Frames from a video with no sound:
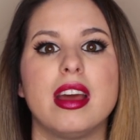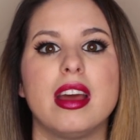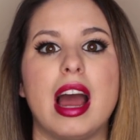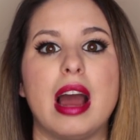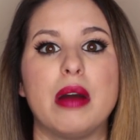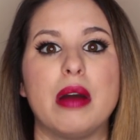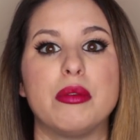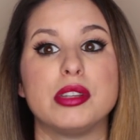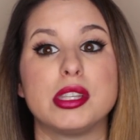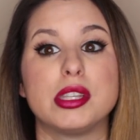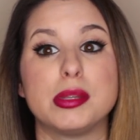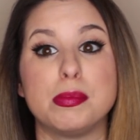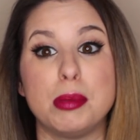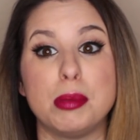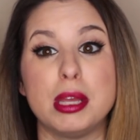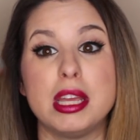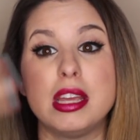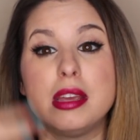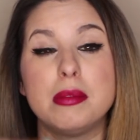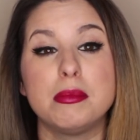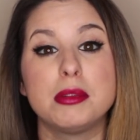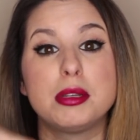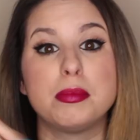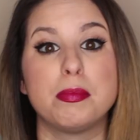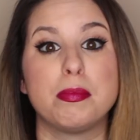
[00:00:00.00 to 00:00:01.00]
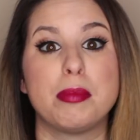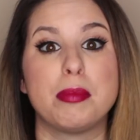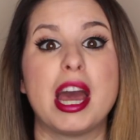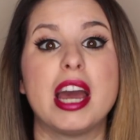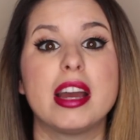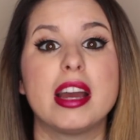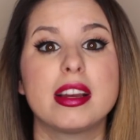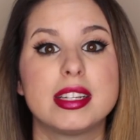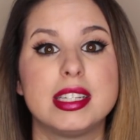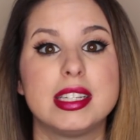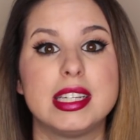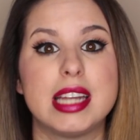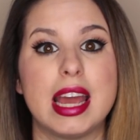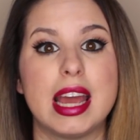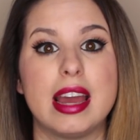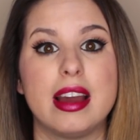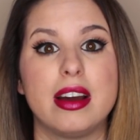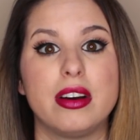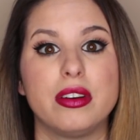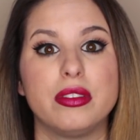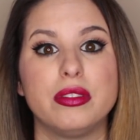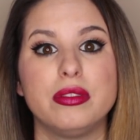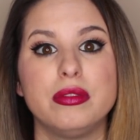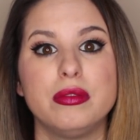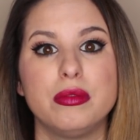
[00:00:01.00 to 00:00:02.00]
I was beamed back
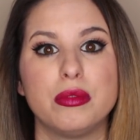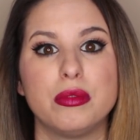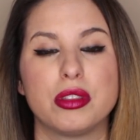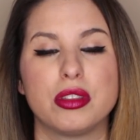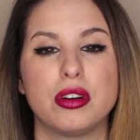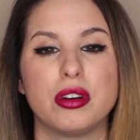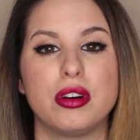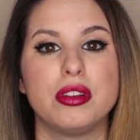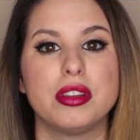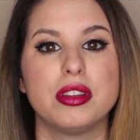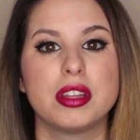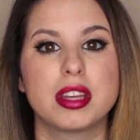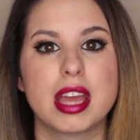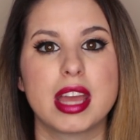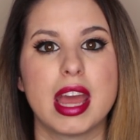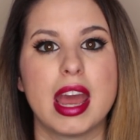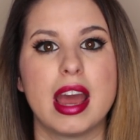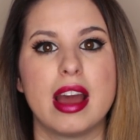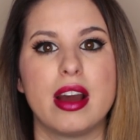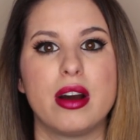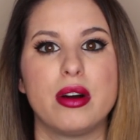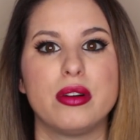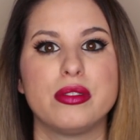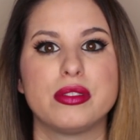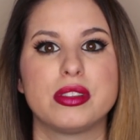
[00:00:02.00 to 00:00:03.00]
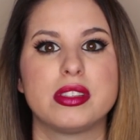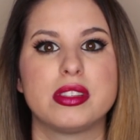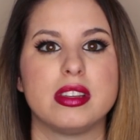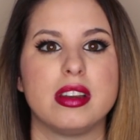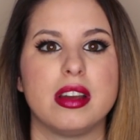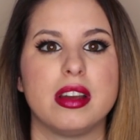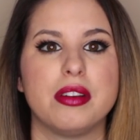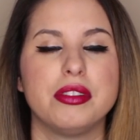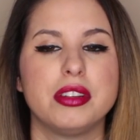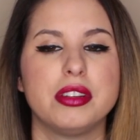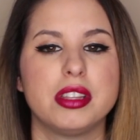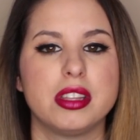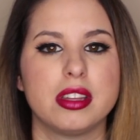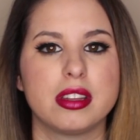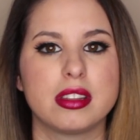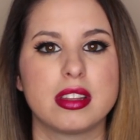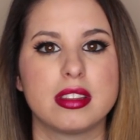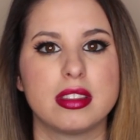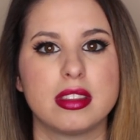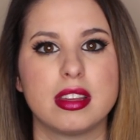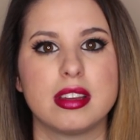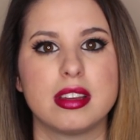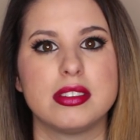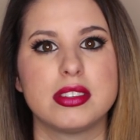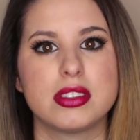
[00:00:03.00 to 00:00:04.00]
down with all the cows and everything
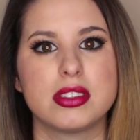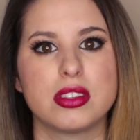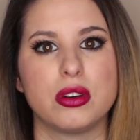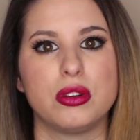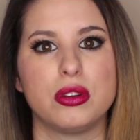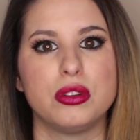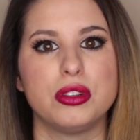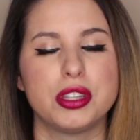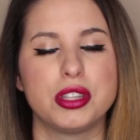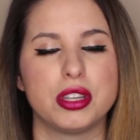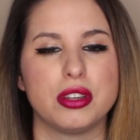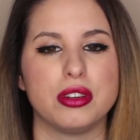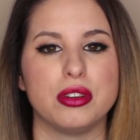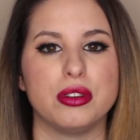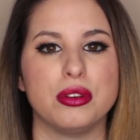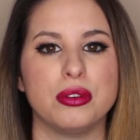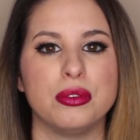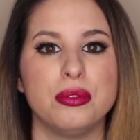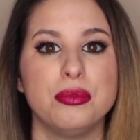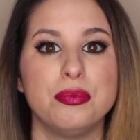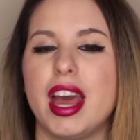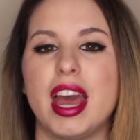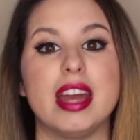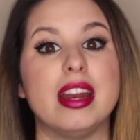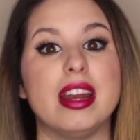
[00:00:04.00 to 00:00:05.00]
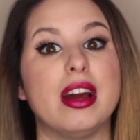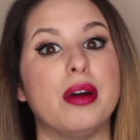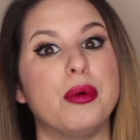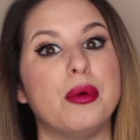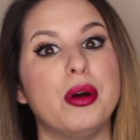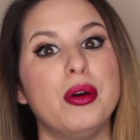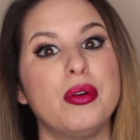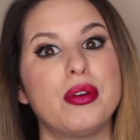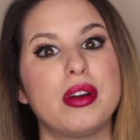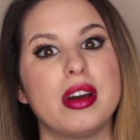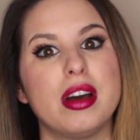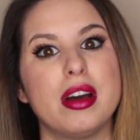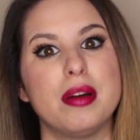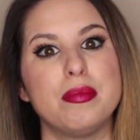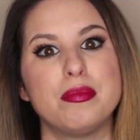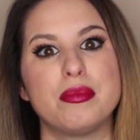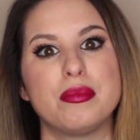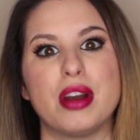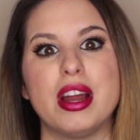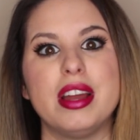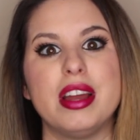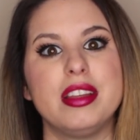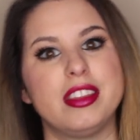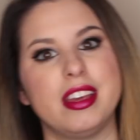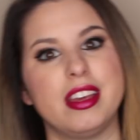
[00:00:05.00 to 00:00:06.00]
that they stole too. And I woke up
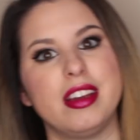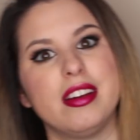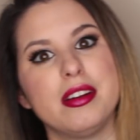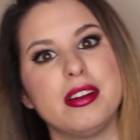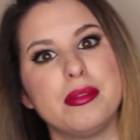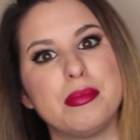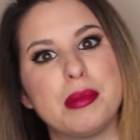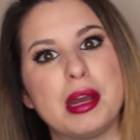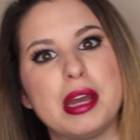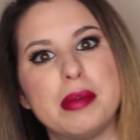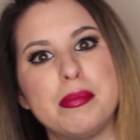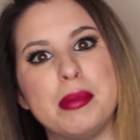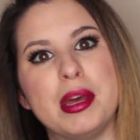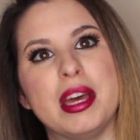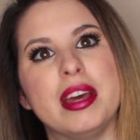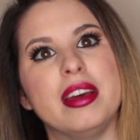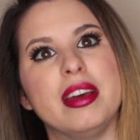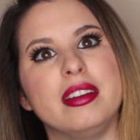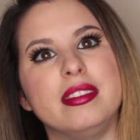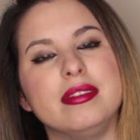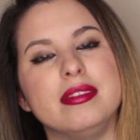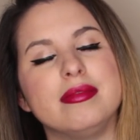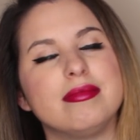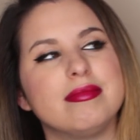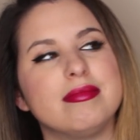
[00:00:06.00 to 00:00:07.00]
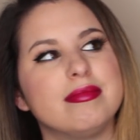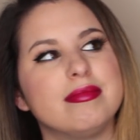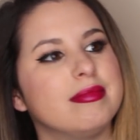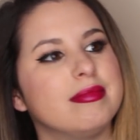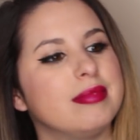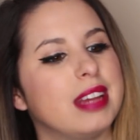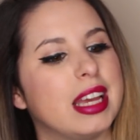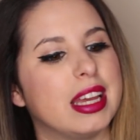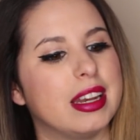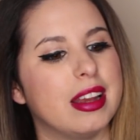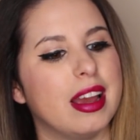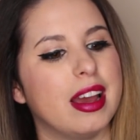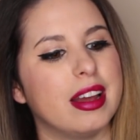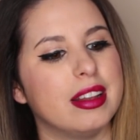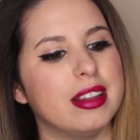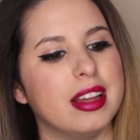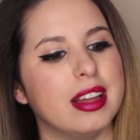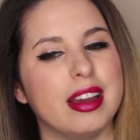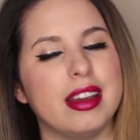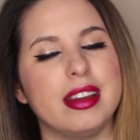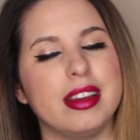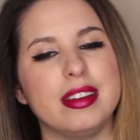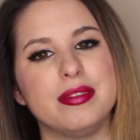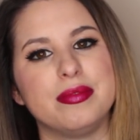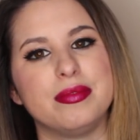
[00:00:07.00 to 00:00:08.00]
right there in my bed in
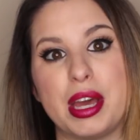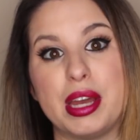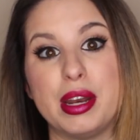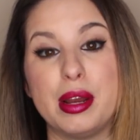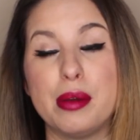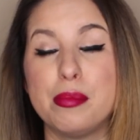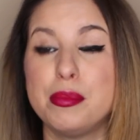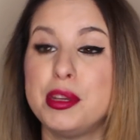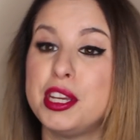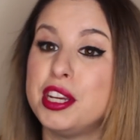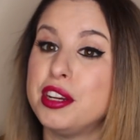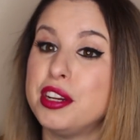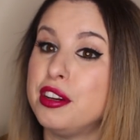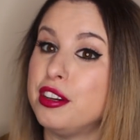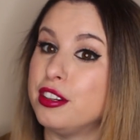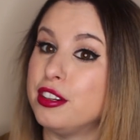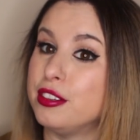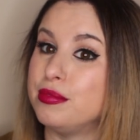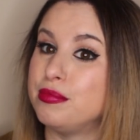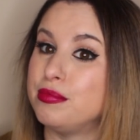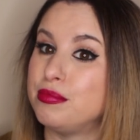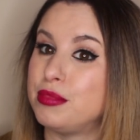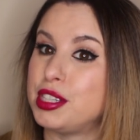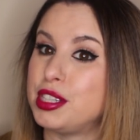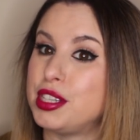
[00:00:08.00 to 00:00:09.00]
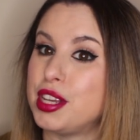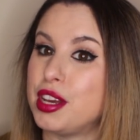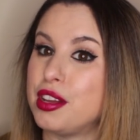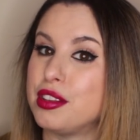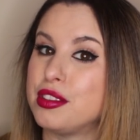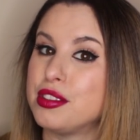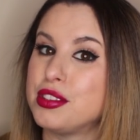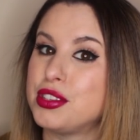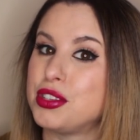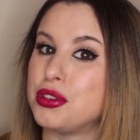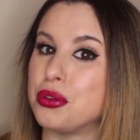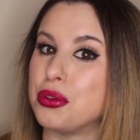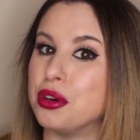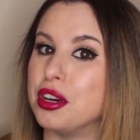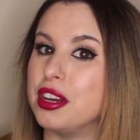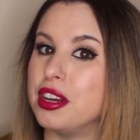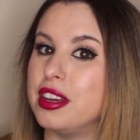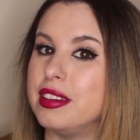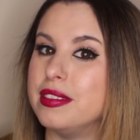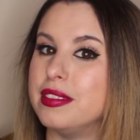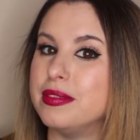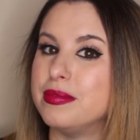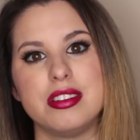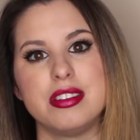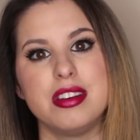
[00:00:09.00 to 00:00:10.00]
LA, and I'm here to tell the story.